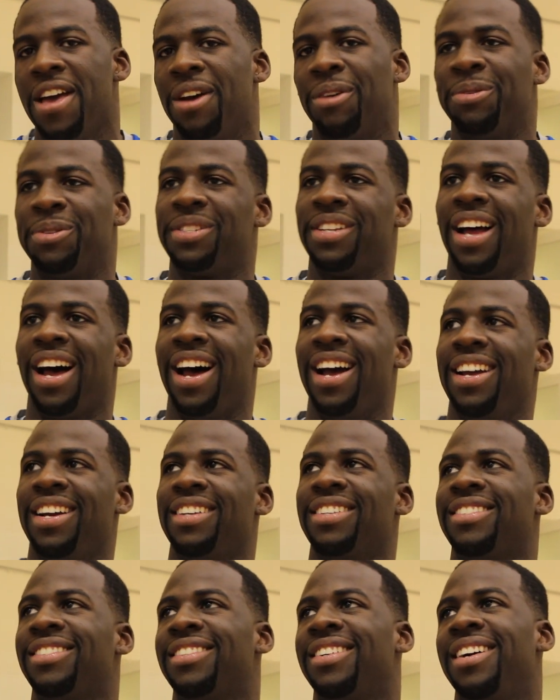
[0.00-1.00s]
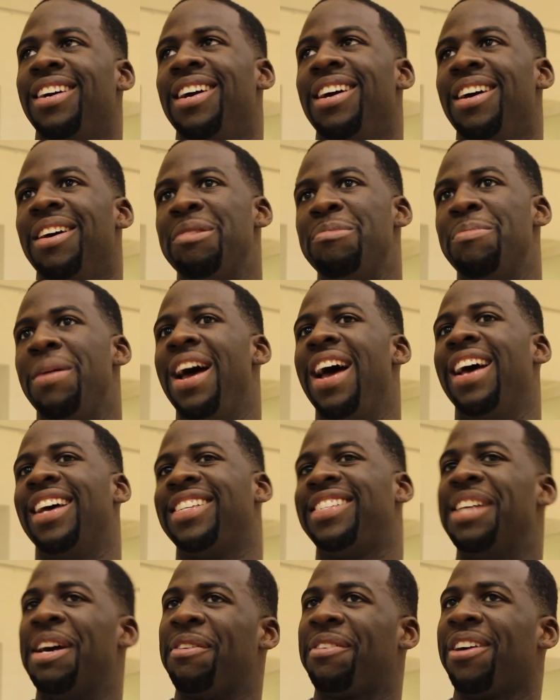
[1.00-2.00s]
it was like,
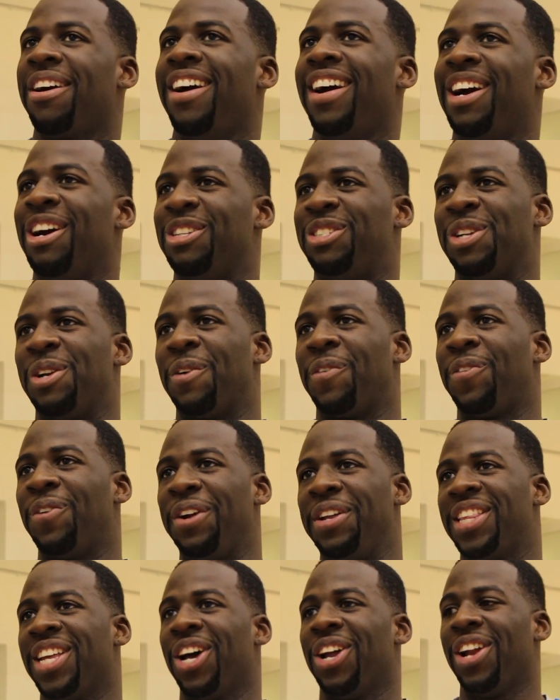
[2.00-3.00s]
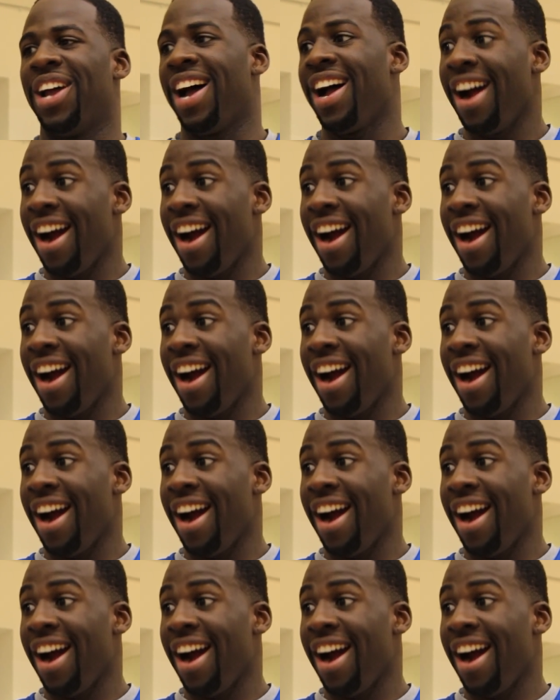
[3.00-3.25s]
man, Steph Curry go to the free throw line,